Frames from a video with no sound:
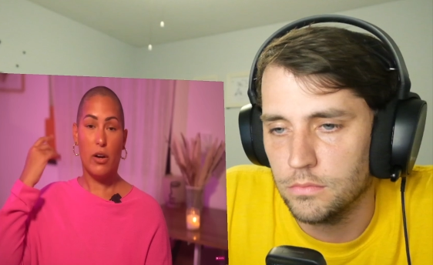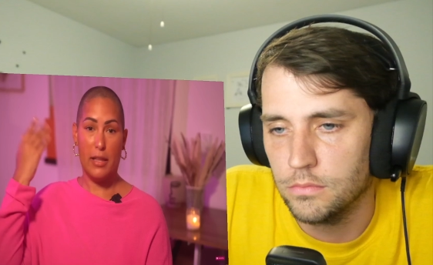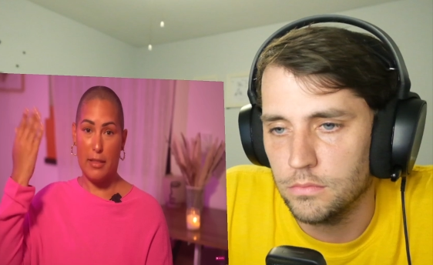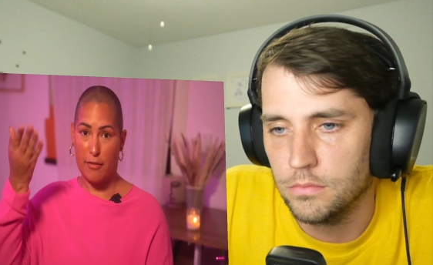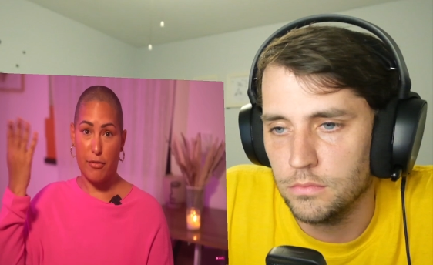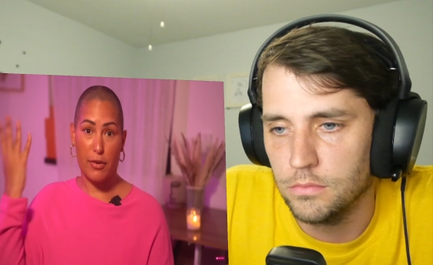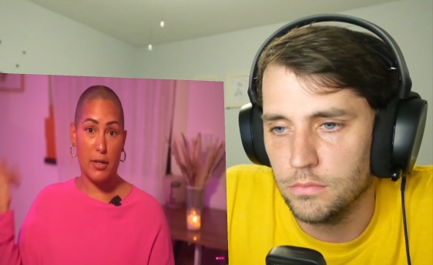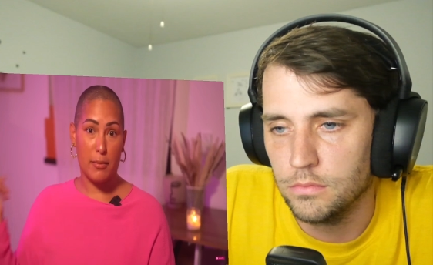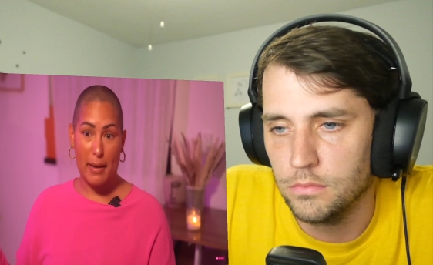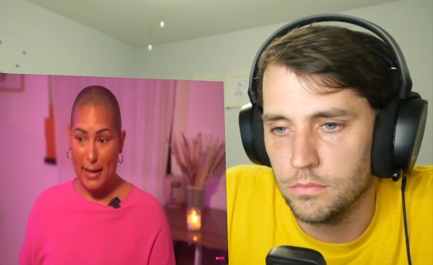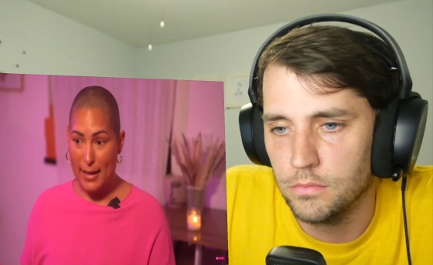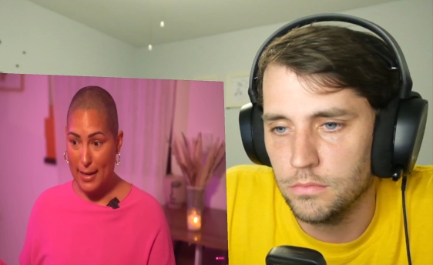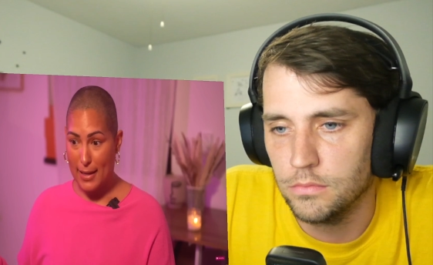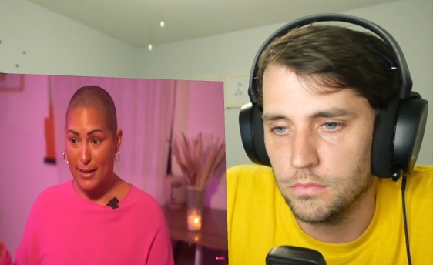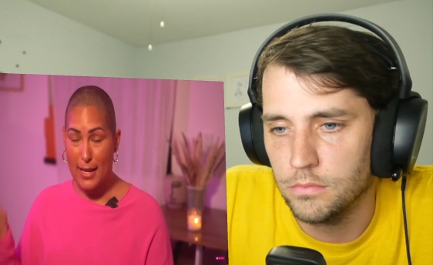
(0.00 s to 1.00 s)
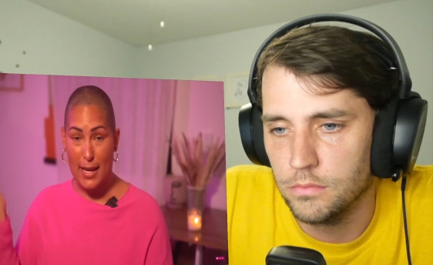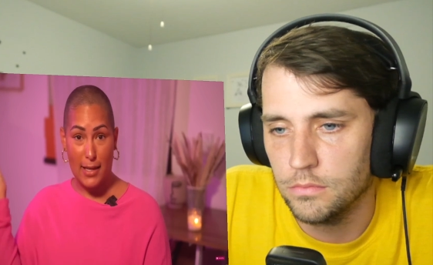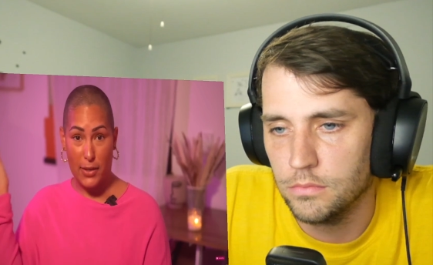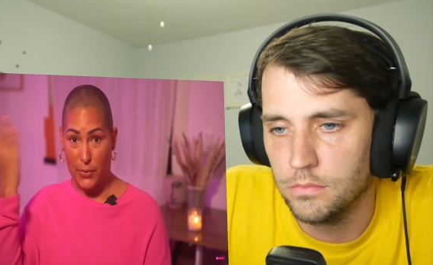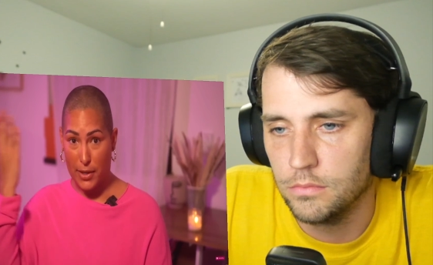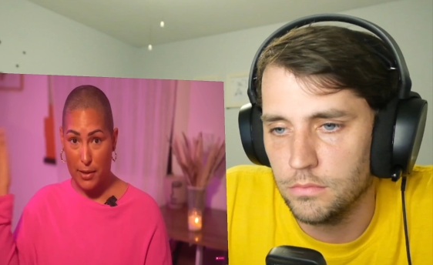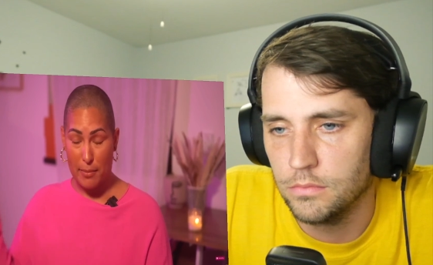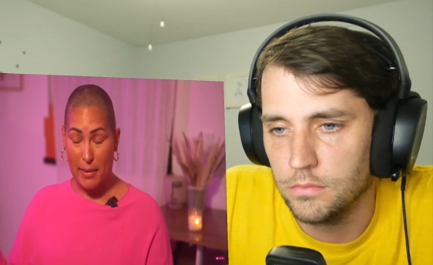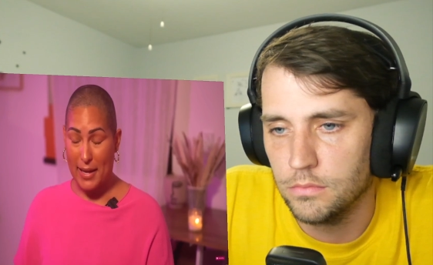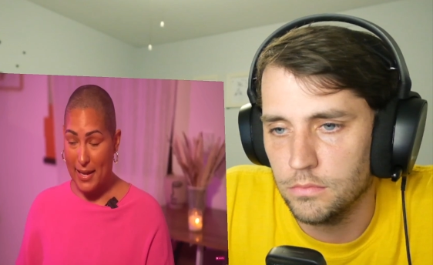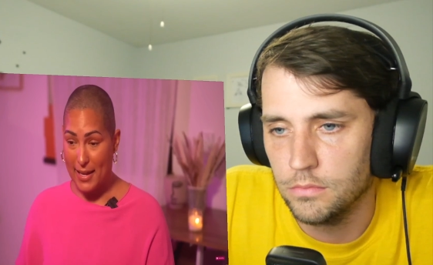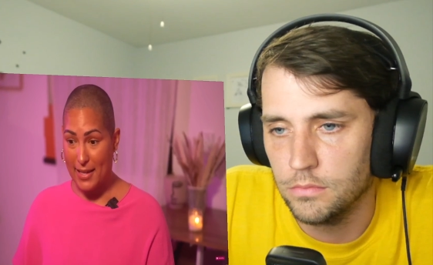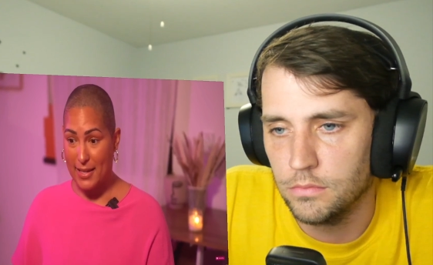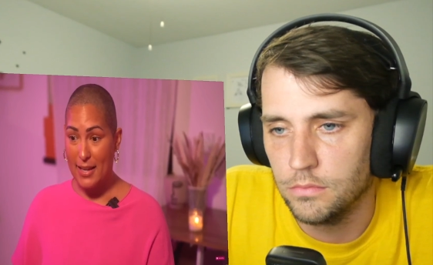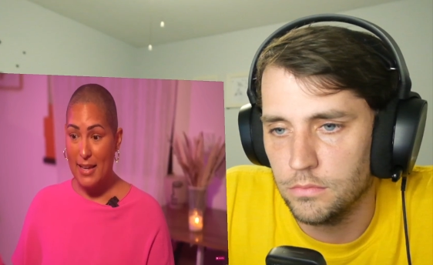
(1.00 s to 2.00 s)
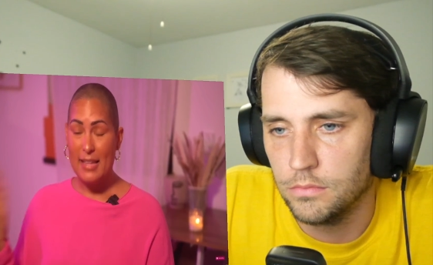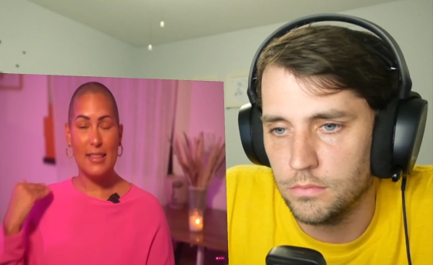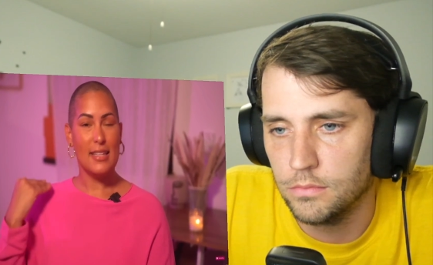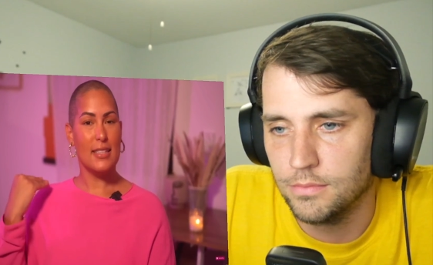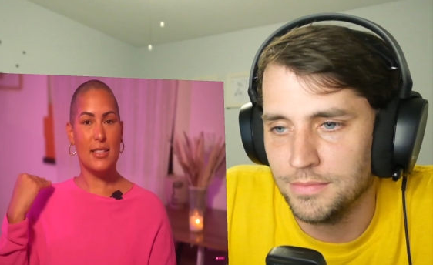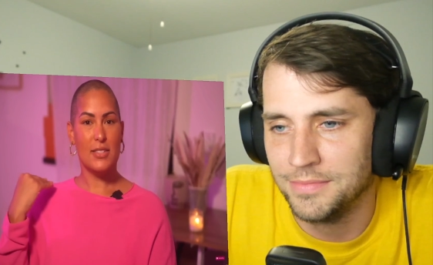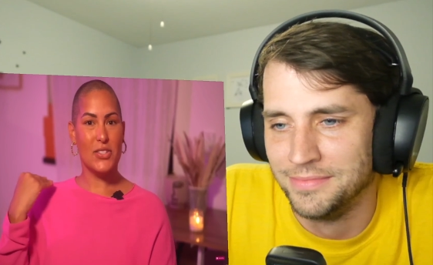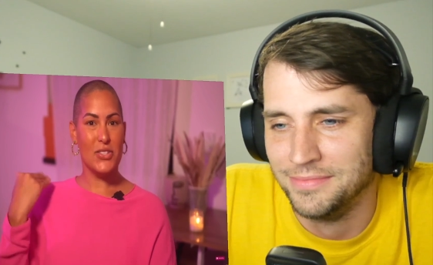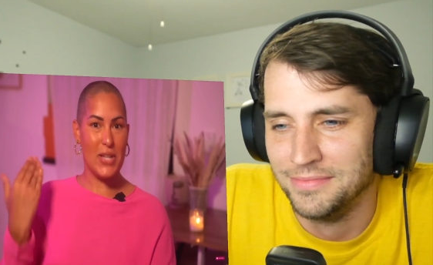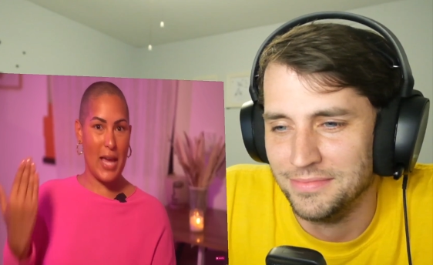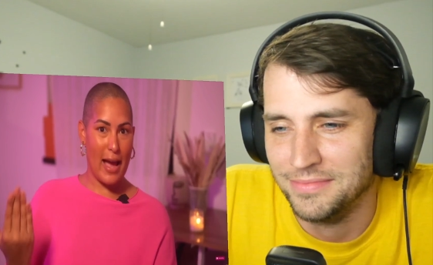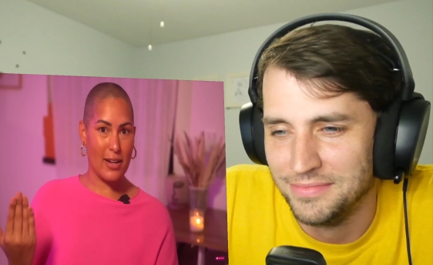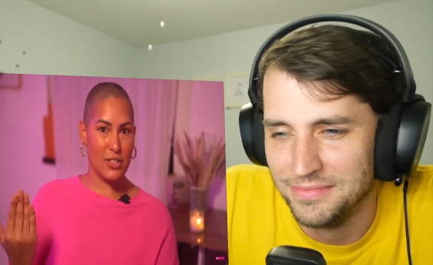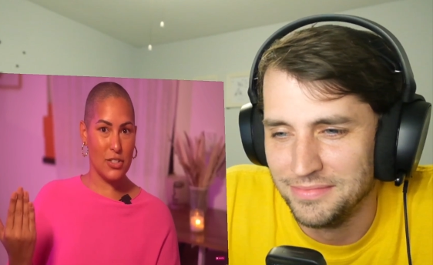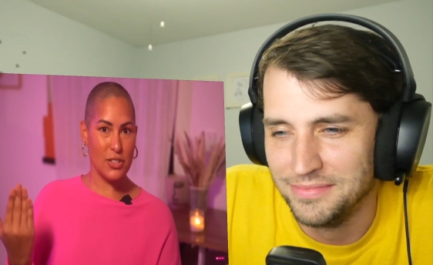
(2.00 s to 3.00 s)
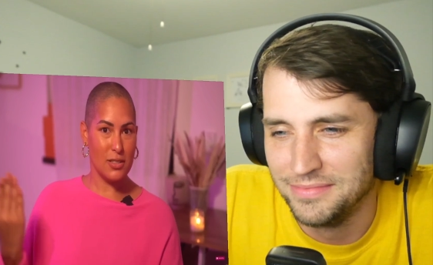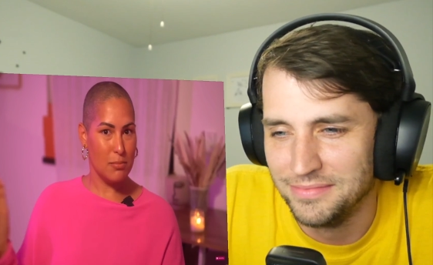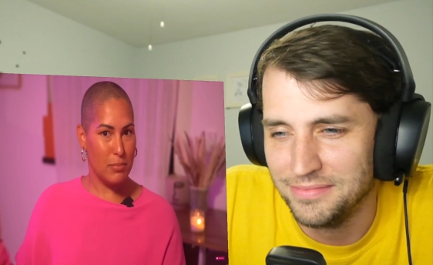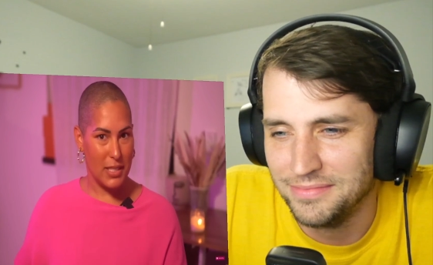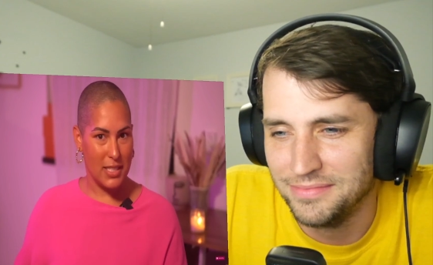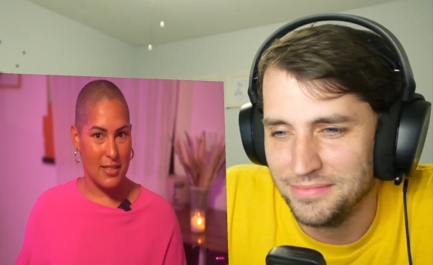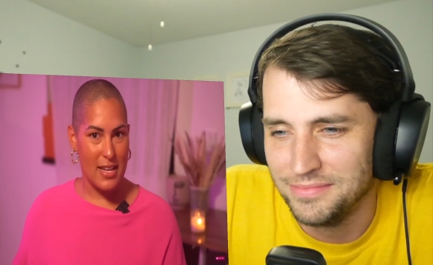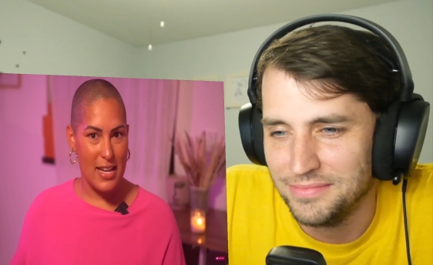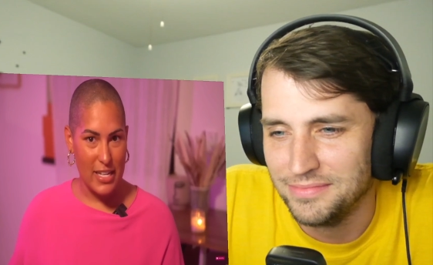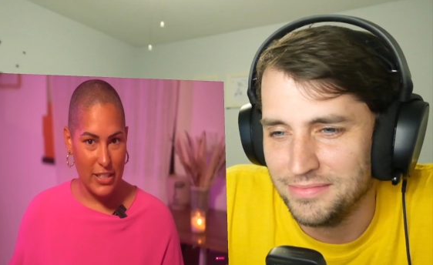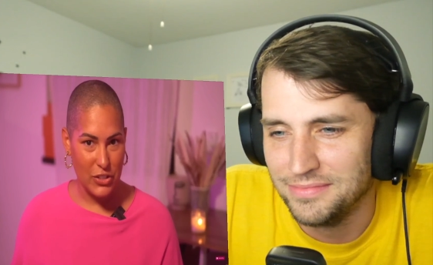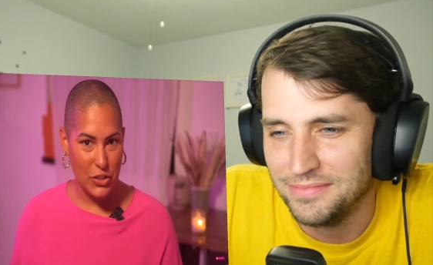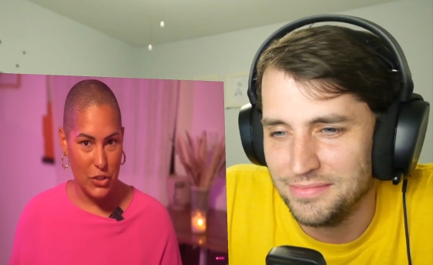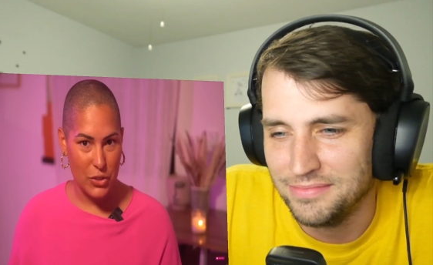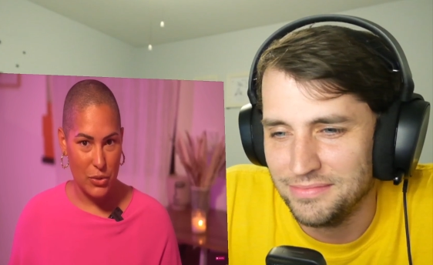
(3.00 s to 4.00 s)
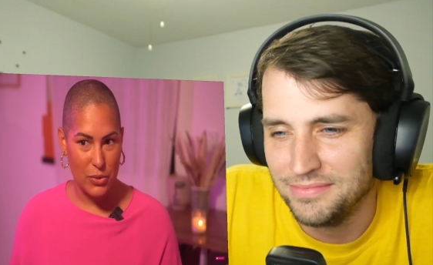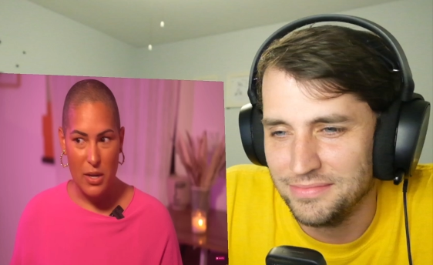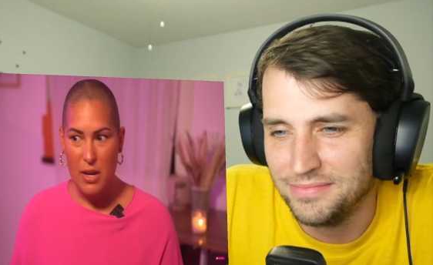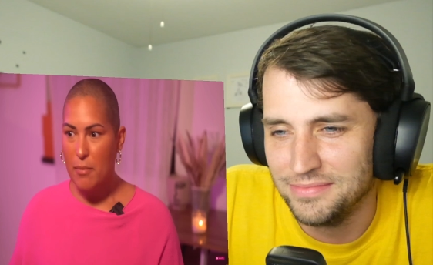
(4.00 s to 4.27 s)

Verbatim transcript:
Speaker 1: in the front of my head, anywhere in my head, that this could actually be an issue.